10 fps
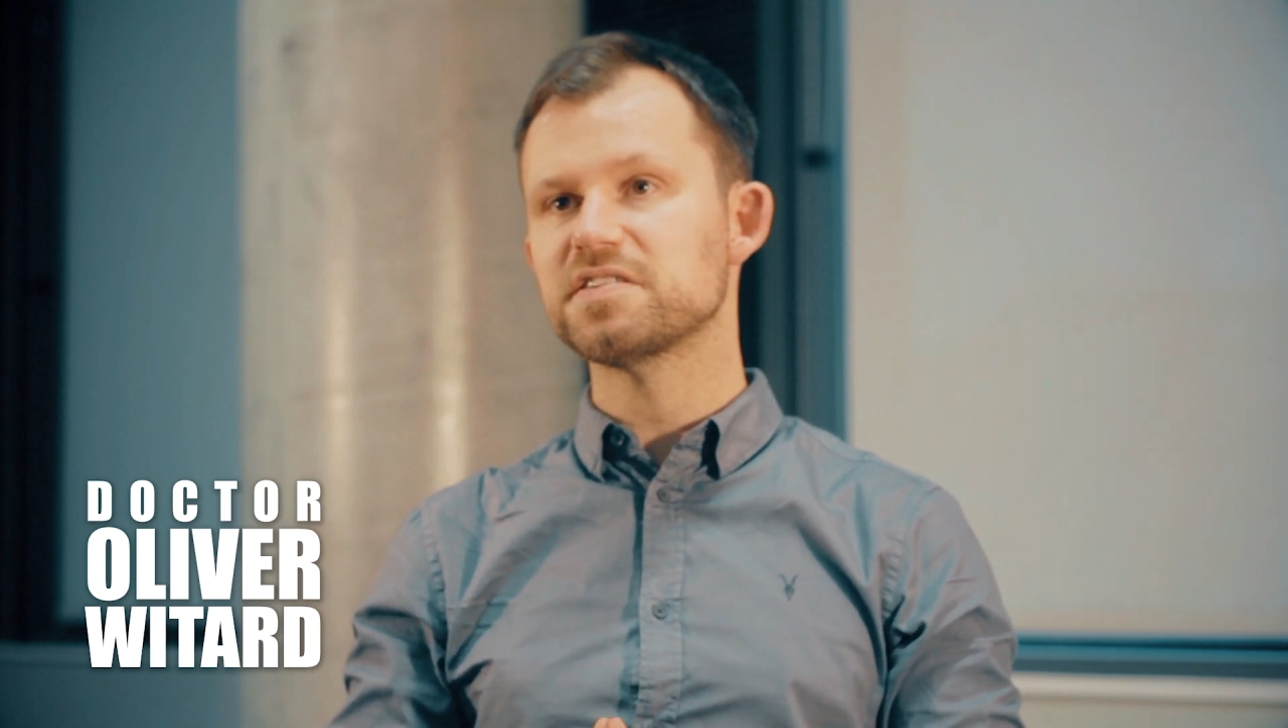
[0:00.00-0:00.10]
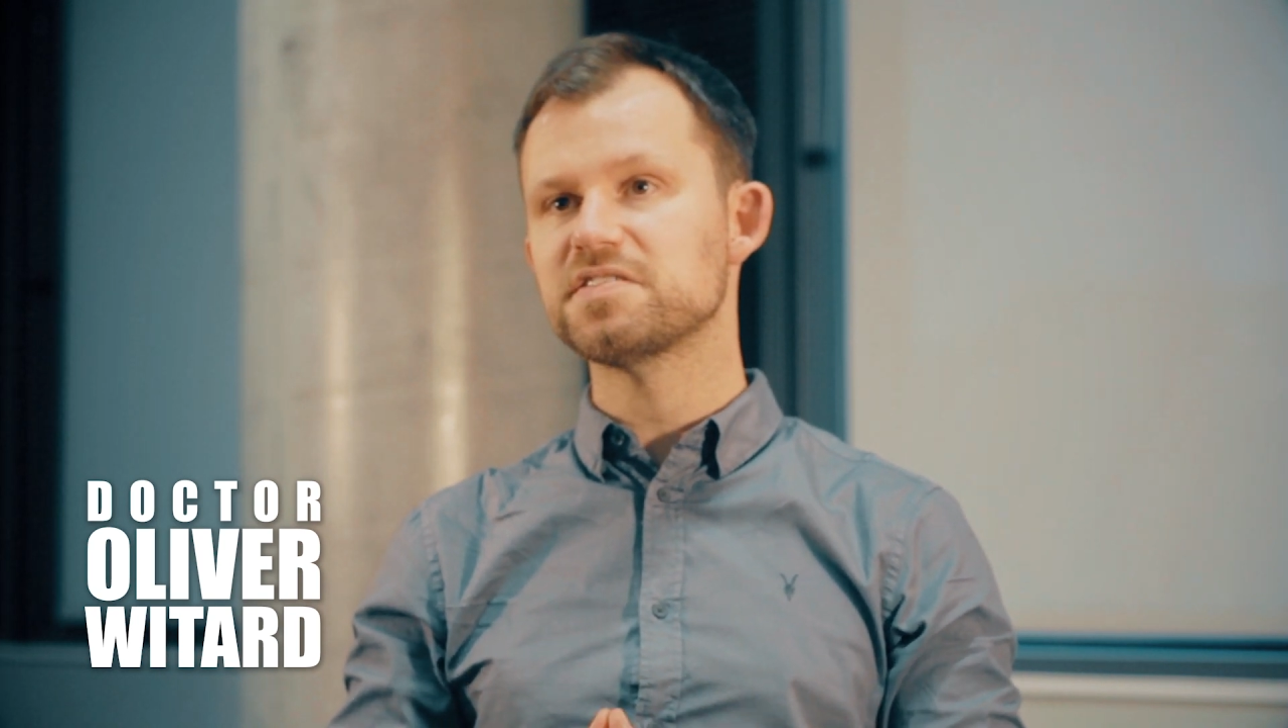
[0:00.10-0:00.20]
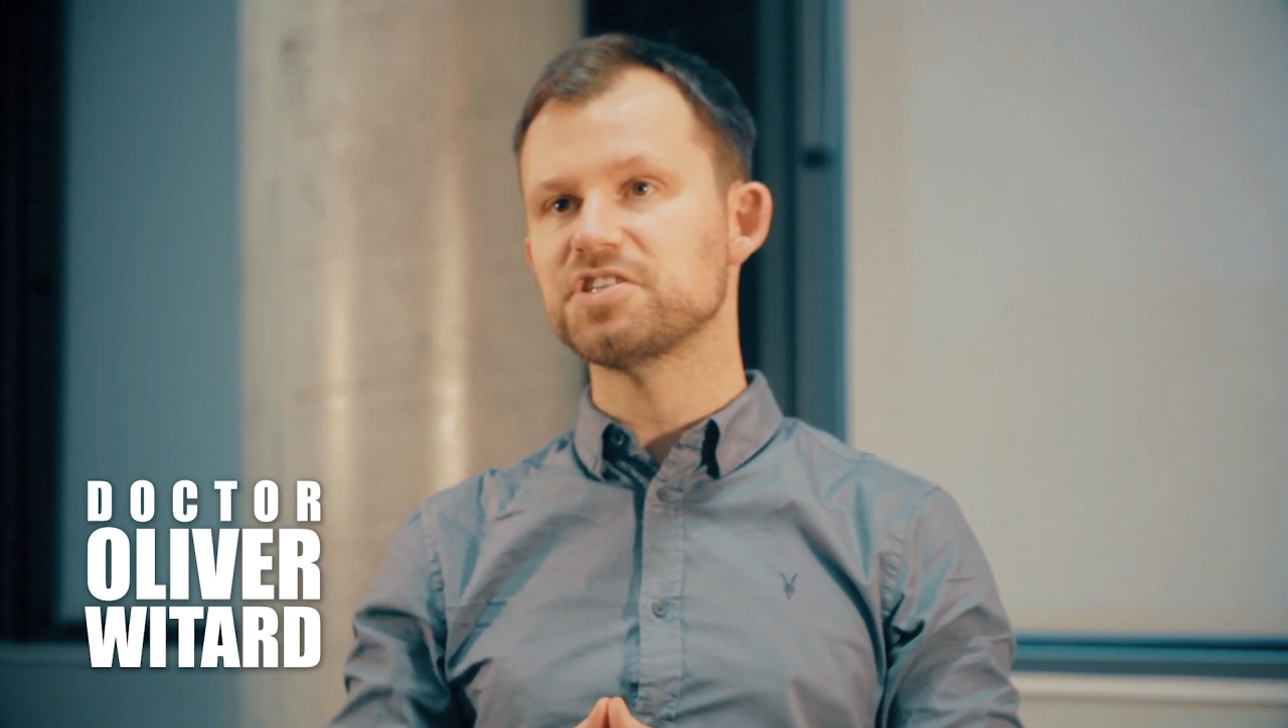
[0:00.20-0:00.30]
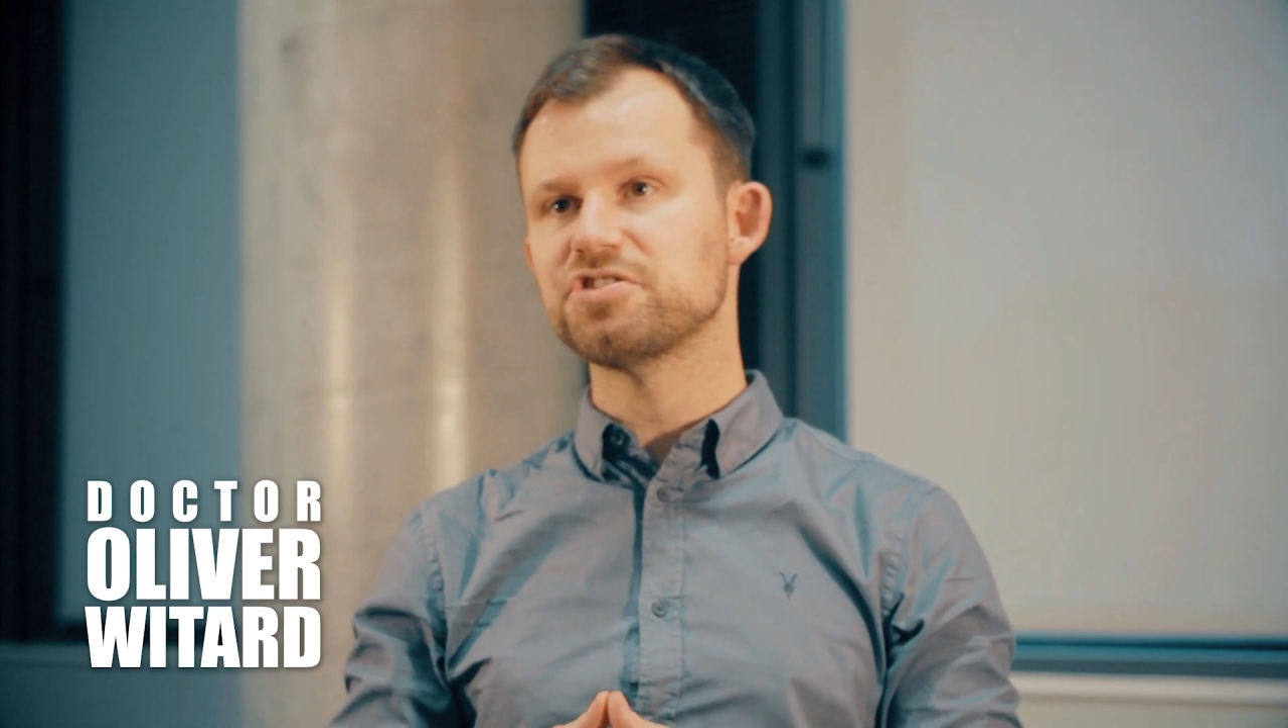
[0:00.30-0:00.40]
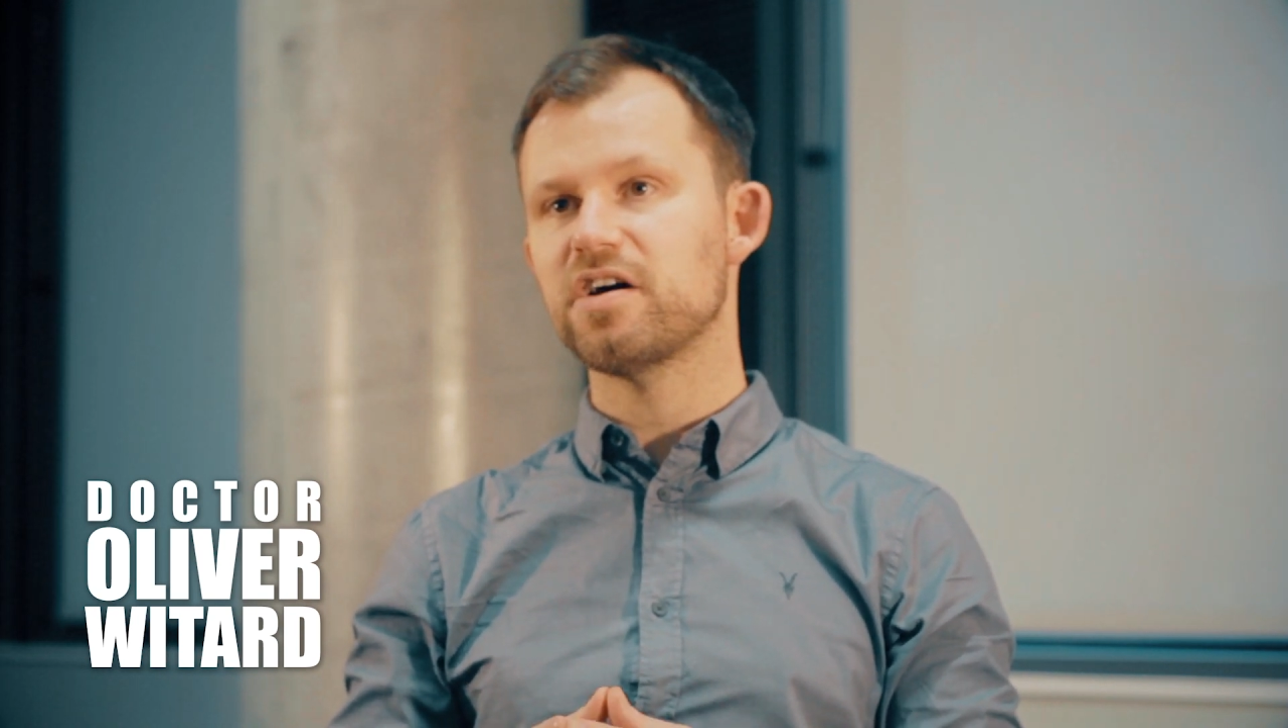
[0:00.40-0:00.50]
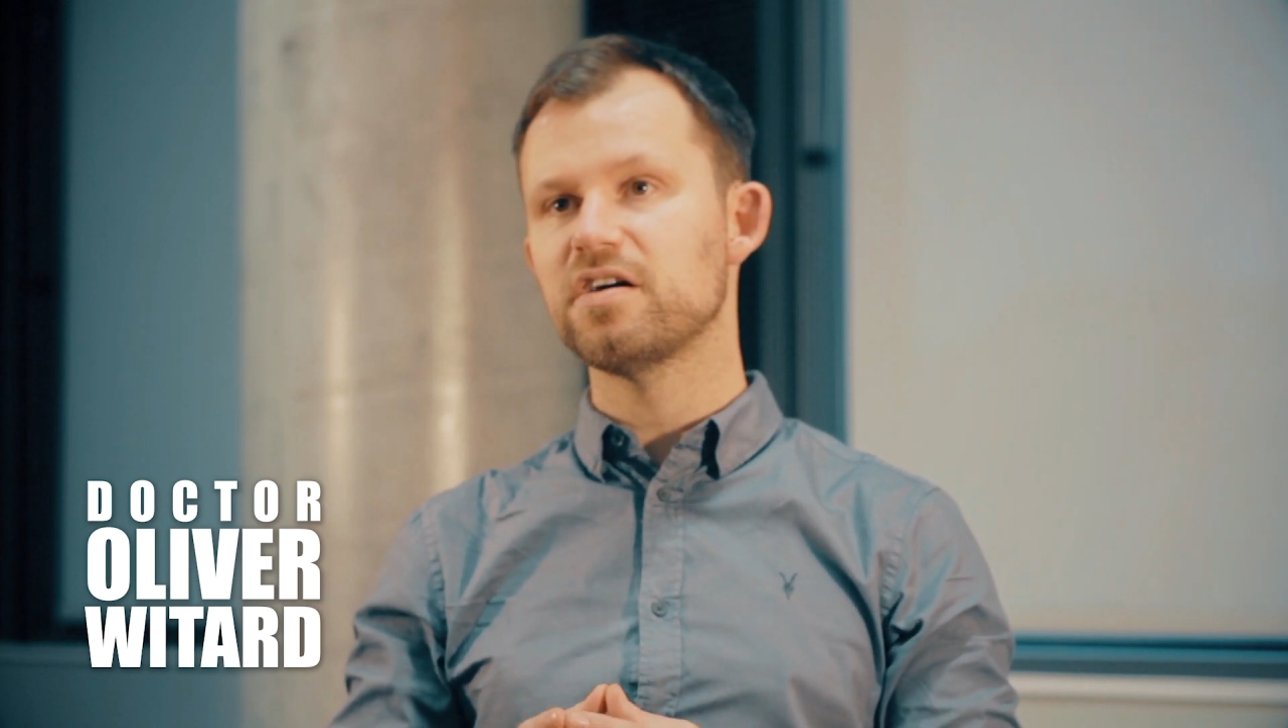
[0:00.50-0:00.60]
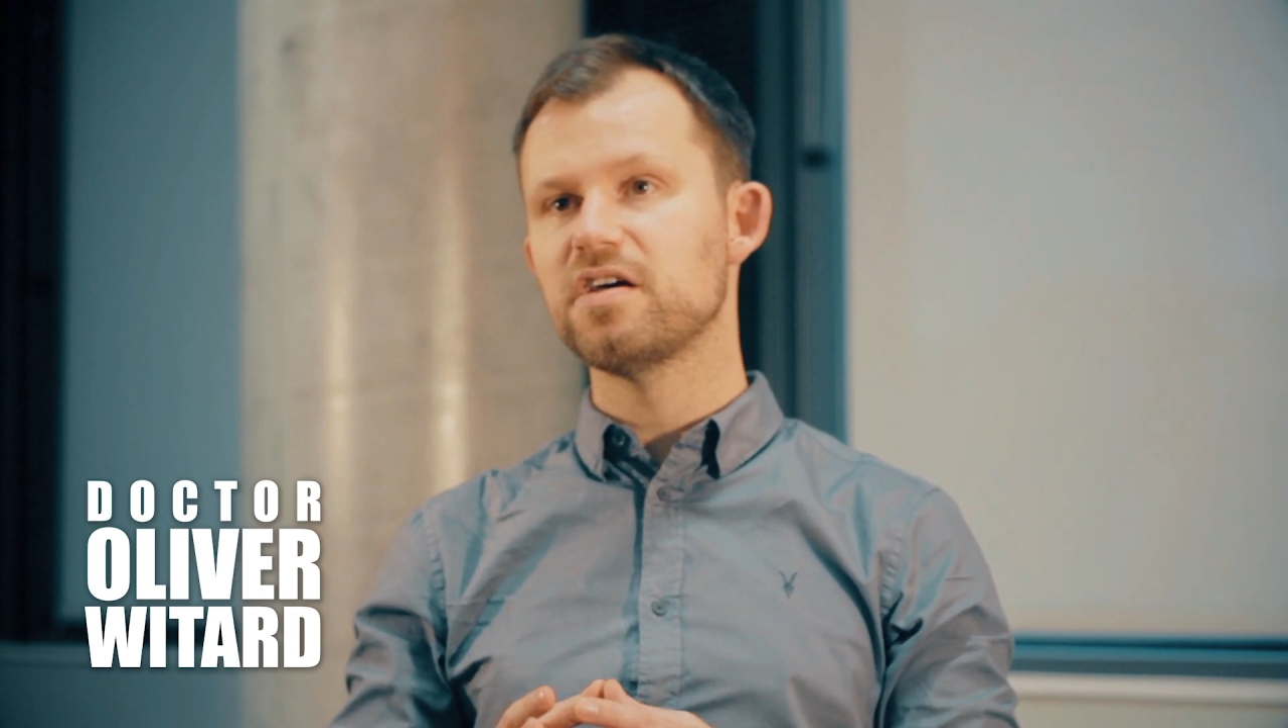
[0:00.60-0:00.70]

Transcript: etc.